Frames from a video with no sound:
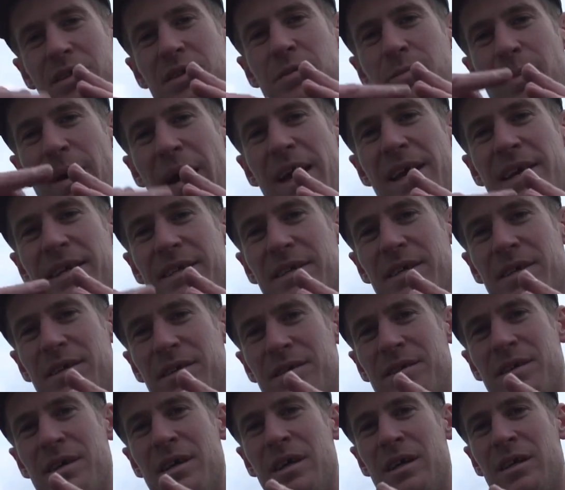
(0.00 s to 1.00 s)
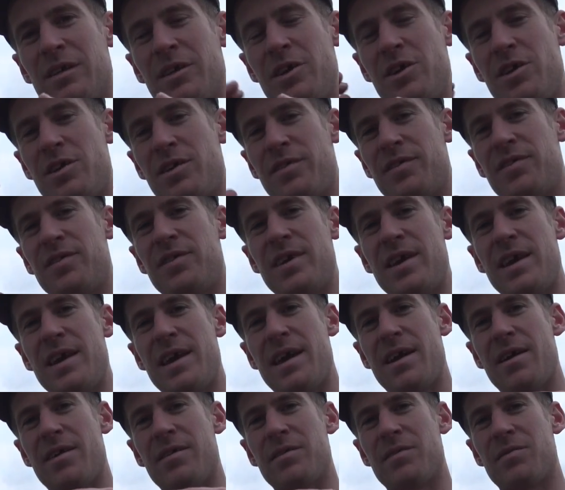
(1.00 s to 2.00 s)
spacers that you can see
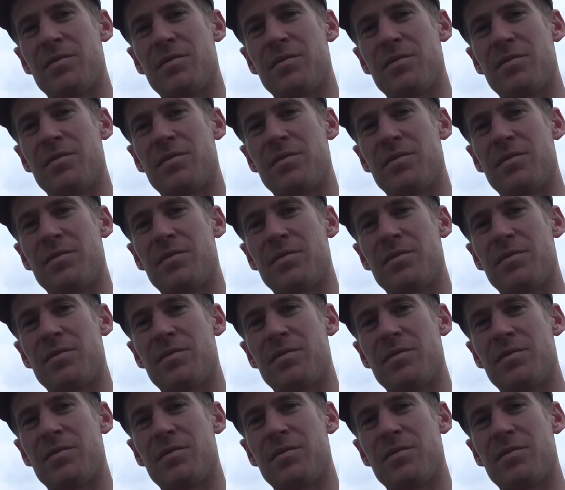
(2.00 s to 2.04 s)
here in